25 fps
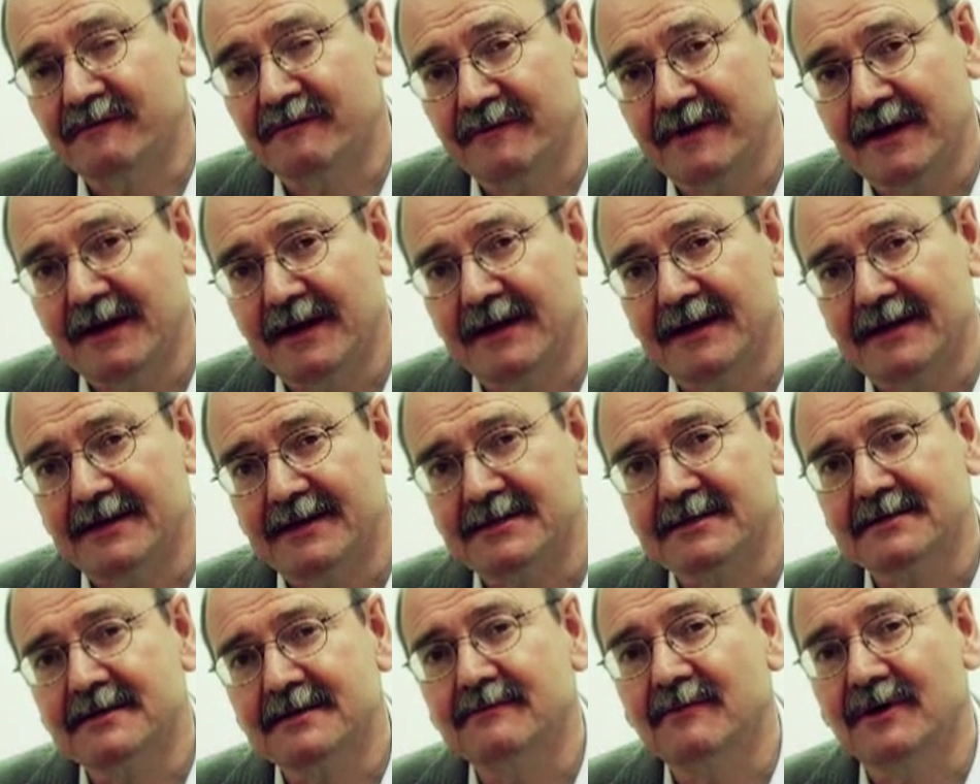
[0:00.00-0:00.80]

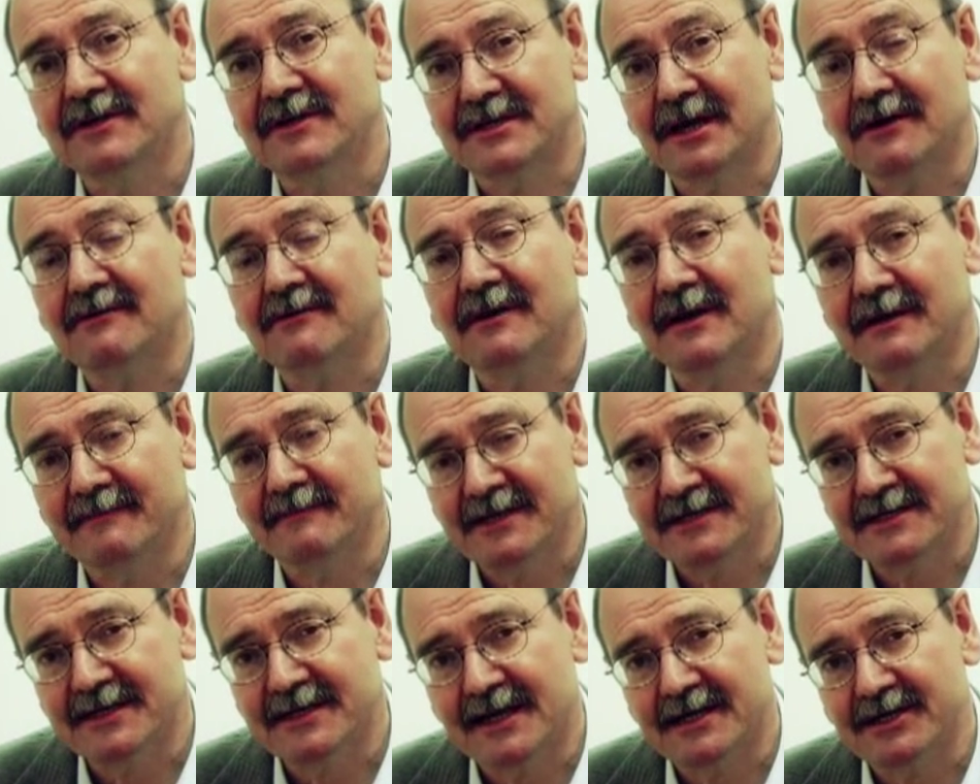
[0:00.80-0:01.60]
feelings, one's own
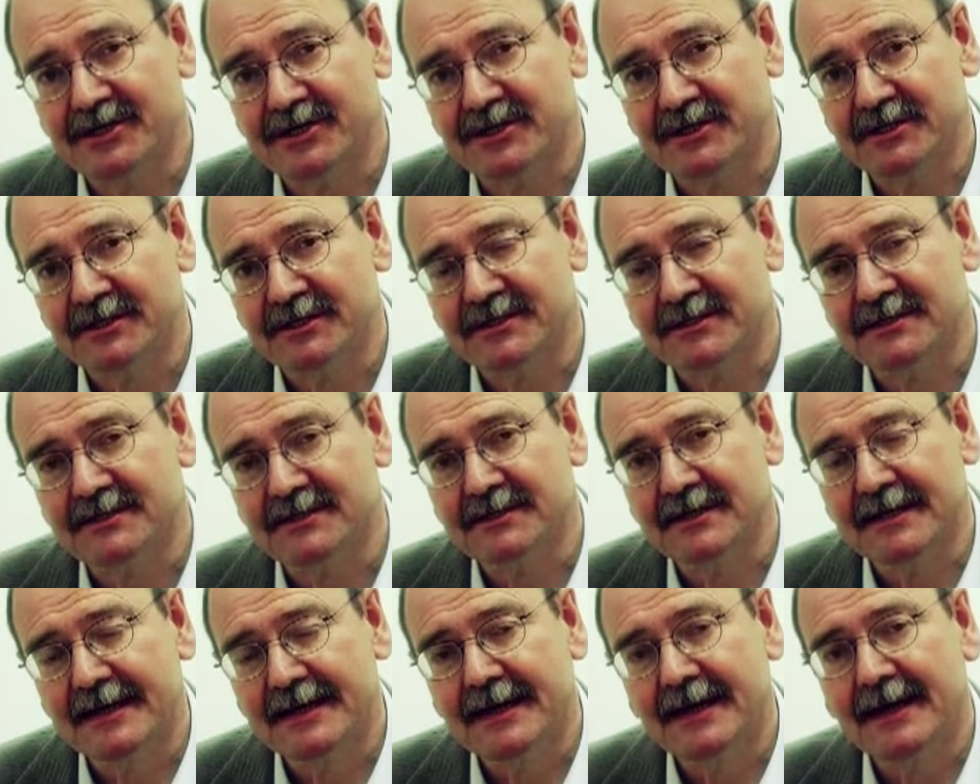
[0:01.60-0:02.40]
limitations,